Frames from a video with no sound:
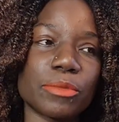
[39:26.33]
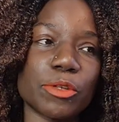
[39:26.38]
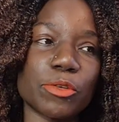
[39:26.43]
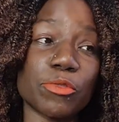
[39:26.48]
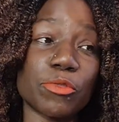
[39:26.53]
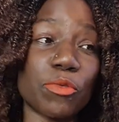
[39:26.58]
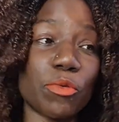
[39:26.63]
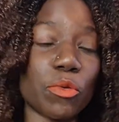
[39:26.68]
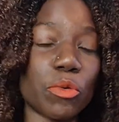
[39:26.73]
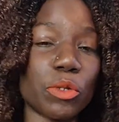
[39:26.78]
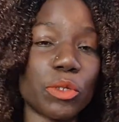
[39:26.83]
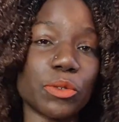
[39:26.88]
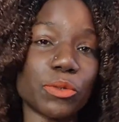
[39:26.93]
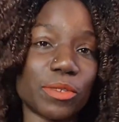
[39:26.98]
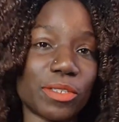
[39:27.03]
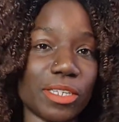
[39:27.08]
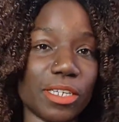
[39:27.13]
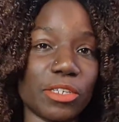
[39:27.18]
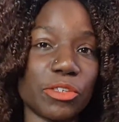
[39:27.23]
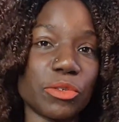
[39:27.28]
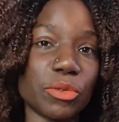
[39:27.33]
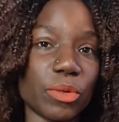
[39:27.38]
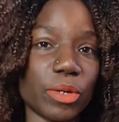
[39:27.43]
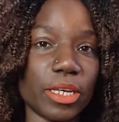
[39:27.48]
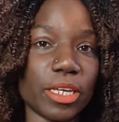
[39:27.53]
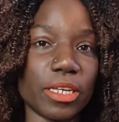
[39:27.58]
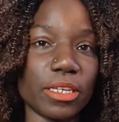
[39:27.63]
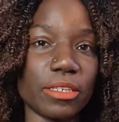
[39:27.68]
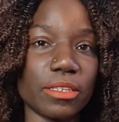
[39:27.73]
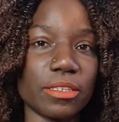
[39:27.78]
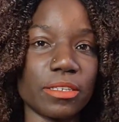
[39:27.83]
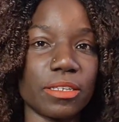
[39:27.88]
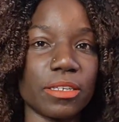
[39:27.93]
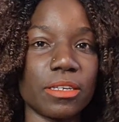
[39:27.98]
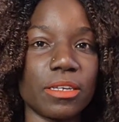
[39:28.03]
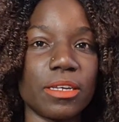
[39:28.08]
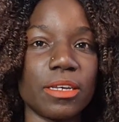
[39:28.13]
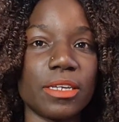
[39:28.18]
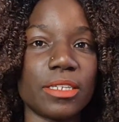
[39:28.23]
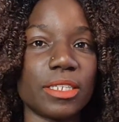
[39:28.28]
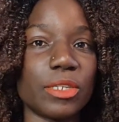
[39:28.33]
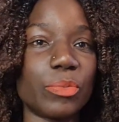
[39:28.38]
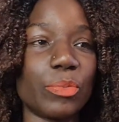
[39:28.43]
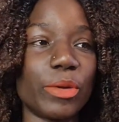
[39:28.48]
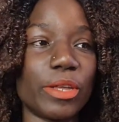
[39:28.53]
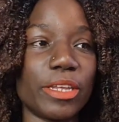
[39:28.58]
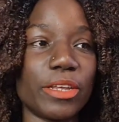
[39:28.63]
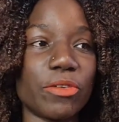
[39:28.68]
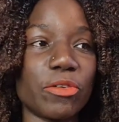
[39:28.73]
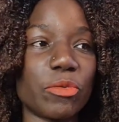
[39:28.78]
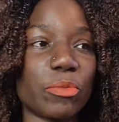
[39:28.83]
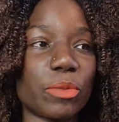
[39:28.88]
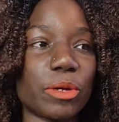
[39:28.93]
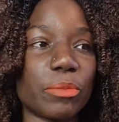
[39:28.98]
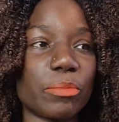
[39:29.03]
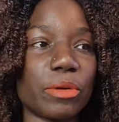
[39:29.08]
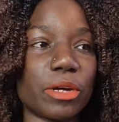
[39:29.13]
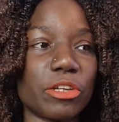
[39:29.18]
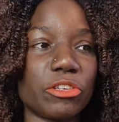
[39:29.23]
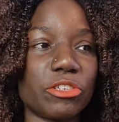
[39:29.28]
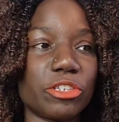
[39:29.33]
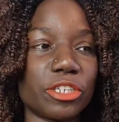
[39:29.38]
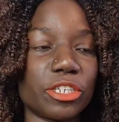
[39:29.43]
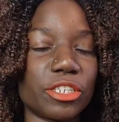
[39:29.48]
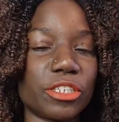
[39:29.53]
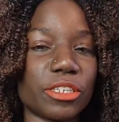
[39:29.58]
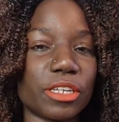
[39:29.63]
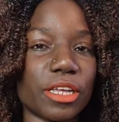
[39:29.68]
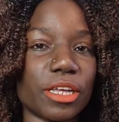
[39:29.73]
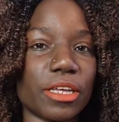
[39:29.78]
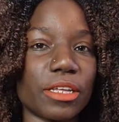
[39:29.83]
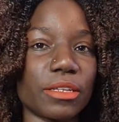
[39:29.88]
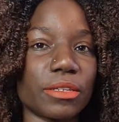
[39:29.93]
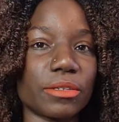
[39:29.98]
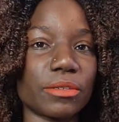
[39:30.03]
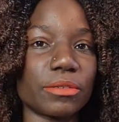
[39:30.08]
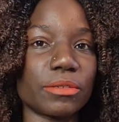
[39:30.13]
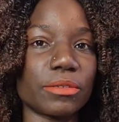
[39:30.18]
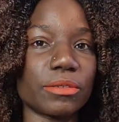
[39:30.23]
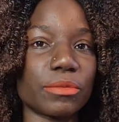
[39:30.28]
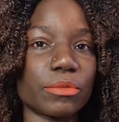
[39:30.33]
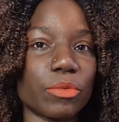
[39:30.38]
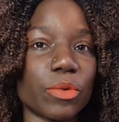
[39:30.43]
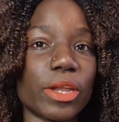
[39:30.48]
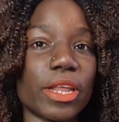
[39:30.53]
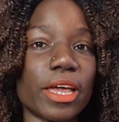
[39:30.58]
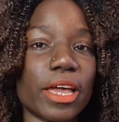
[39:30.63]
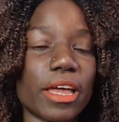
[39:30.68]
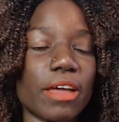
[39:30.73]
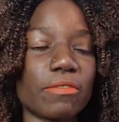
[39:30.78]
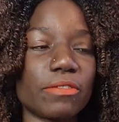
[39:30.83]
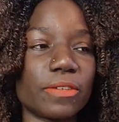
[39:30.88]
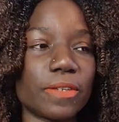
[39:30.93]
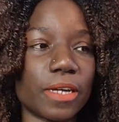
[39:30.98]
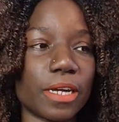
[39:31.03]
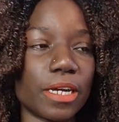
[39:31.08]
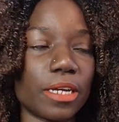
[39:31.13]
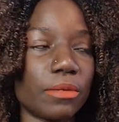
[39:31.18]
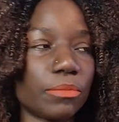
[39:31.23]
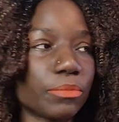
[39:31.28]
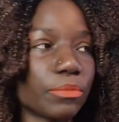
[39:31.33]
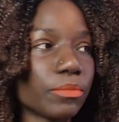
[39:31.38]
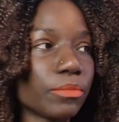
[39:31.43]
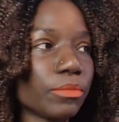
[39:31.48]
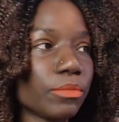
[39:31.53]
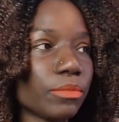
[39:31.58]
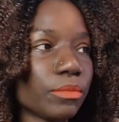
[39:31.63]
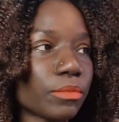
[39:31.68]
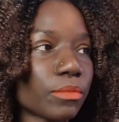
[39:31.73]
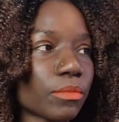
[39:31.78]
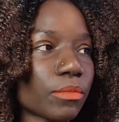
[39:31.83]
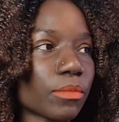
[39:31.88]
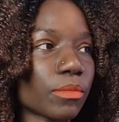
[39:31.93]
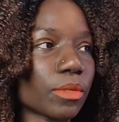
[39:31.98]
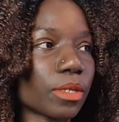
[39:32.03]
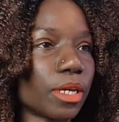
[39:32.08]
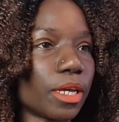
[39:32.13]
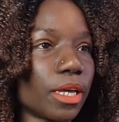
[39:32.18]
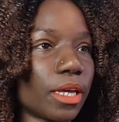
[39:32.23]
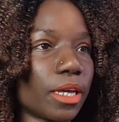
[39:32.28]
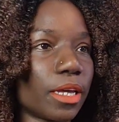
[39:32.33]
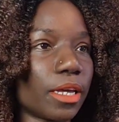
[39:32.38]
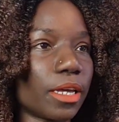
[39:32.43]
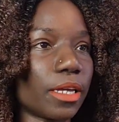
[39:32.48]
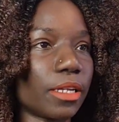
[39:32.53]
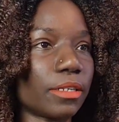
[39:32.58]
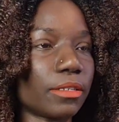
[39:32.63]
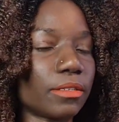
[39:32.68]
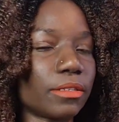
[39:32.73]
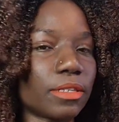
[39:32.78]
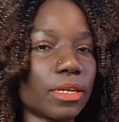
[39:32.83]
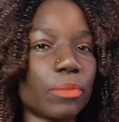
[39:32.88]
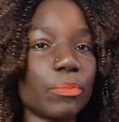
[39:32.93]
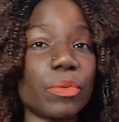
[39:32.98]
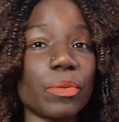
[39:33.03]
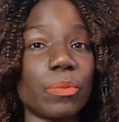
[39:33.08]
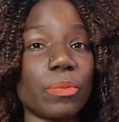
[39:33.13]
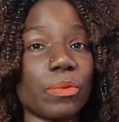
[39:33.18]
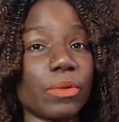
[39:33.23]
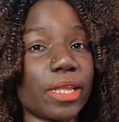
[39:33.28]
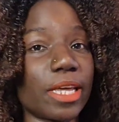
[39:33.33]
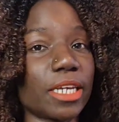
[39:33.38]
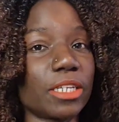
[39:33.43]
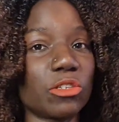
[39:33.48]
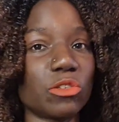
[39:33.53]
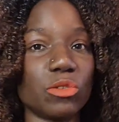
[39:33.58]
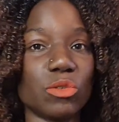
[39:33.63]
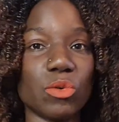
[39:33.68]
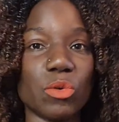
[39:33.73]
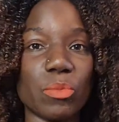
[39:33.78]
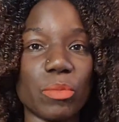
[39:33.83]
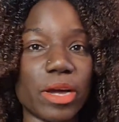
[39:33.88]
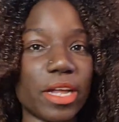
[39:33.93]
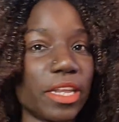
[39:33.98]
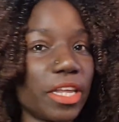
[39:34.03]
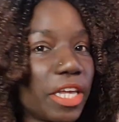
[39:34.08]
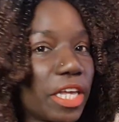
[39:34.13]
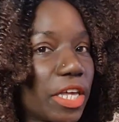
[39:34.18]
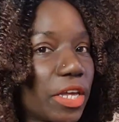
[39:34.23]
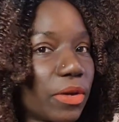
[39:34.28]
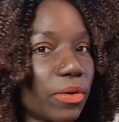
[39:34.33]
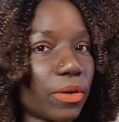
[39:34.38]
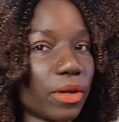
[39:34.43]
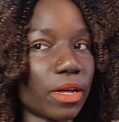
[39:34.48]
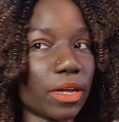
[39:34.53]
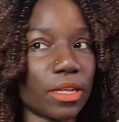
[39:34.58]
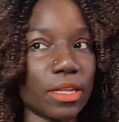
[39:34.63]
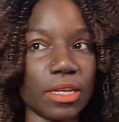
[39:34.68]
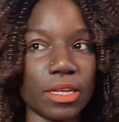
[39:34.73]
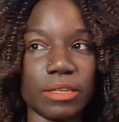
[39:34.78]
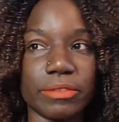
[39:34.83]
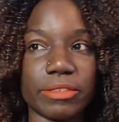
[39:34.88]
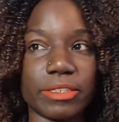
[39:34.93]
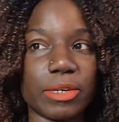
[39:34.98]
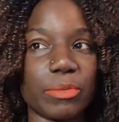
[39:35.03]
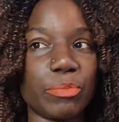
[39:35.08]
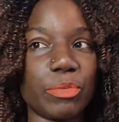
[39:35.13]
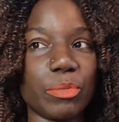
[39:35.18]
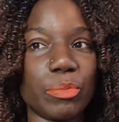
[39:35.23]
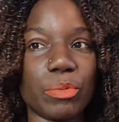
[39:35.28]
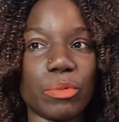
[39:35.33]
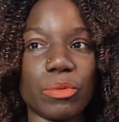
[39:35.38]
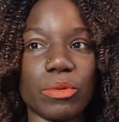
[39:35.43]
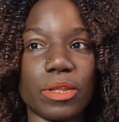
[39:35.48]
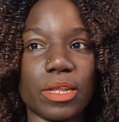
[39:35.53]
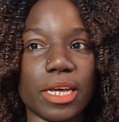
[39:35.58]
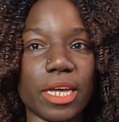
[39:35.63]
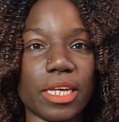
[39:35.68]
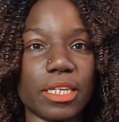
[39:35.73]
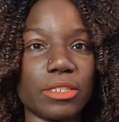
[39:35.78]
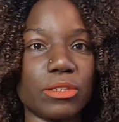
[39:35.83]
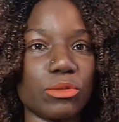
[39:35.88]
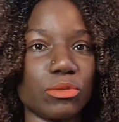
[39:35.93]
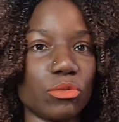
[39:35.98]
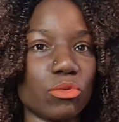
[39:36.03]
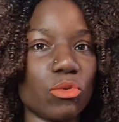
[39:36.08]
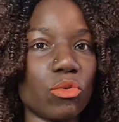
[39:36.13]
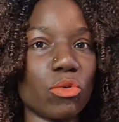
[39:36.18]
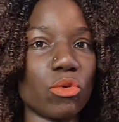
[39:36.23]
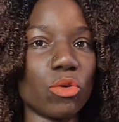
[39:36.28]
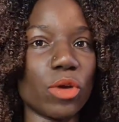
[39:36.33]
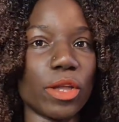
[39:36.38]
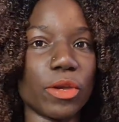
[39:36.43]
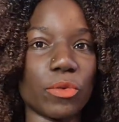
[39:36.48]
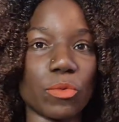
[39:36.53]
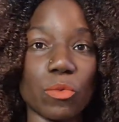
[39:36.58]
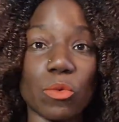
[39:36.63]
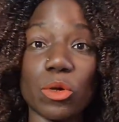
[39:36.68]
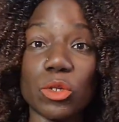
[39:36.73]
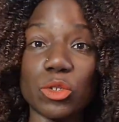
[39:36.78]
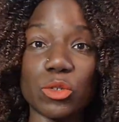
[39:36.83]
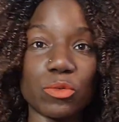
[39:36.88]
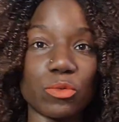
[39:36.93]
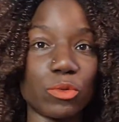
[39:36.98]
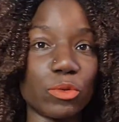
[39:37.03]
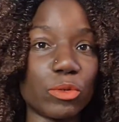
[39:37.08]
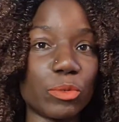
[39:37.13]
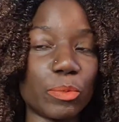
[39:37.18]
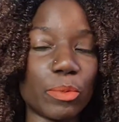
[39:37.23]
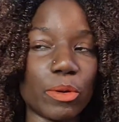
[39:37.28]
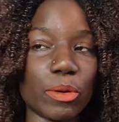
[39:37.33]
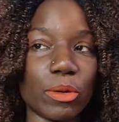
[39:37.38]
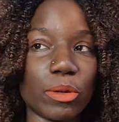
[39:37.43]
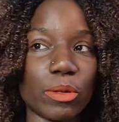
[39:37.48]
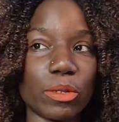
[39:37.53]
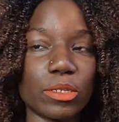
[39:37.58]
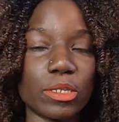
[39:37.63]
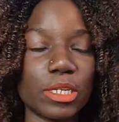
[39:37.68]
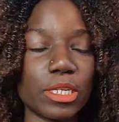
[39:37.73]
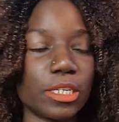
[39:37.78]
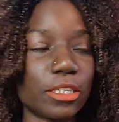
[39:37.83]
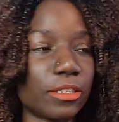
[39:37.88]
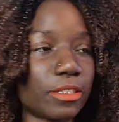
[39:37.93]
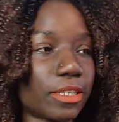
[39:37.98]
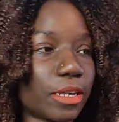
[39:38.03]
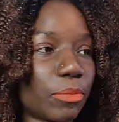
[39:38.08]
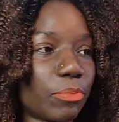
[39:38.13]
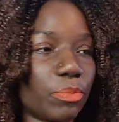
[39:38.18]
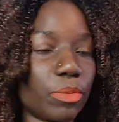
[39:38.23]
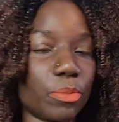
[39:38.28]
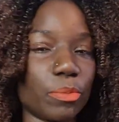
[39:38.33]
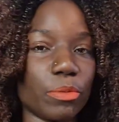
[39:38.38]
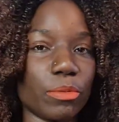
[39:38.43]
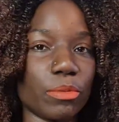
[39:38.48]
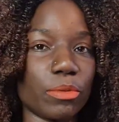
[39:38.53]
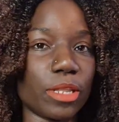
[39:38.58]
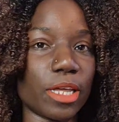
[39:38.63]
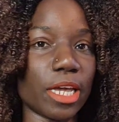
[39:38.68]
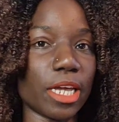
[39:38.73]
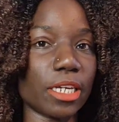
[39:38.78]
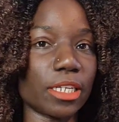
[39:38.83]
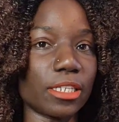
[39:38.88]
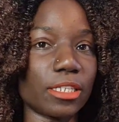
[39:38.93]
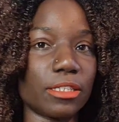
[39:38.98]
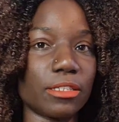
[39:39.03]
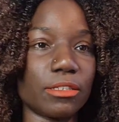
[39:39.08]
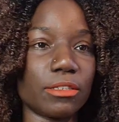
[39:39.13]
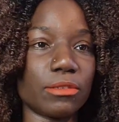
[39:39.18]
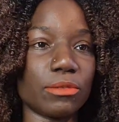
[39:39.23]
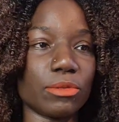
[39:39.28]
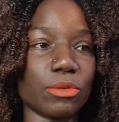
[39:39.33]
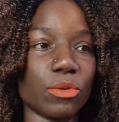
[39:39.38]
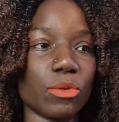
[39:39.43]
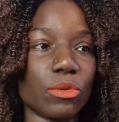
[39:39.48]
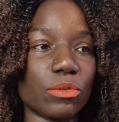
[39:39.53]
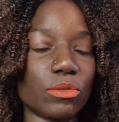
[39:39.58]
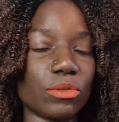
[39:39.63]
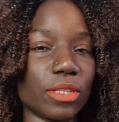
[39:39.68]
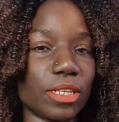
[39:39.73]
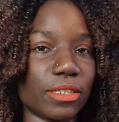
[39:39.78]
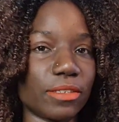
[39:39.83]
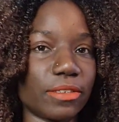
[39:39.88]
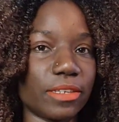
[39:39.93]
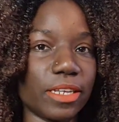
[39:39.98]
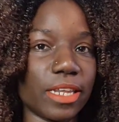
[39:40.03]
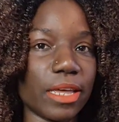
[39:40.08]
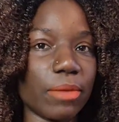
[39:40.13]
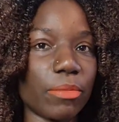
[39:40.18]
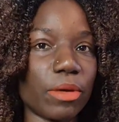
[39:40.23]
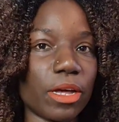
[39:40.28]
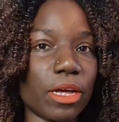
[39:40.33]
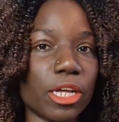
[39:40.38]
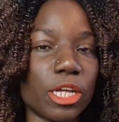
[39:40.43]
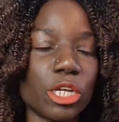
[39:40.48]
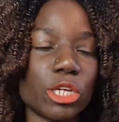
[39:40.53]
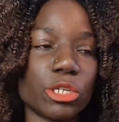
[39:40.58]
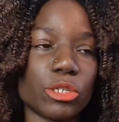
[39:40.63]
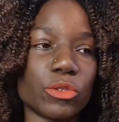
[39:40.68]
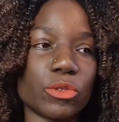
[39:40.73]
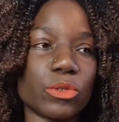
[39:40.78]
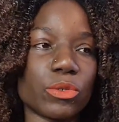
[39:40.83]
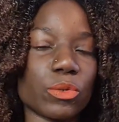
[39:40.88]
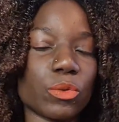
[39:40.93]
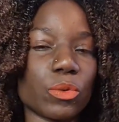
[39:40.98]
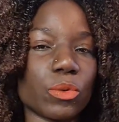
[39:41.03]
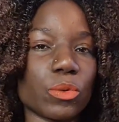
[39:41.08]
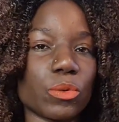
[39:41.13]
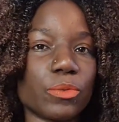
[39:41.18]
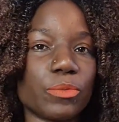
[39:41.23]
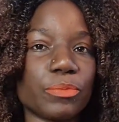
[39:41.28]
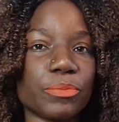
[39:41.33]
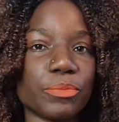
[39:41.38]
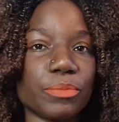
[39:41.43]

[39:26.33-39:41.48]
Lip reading: 4 to 6 weeks, depending on my budget and when I have time. And some people like to do manicure, some people like to go and watch football, some people like to go to the cinema, so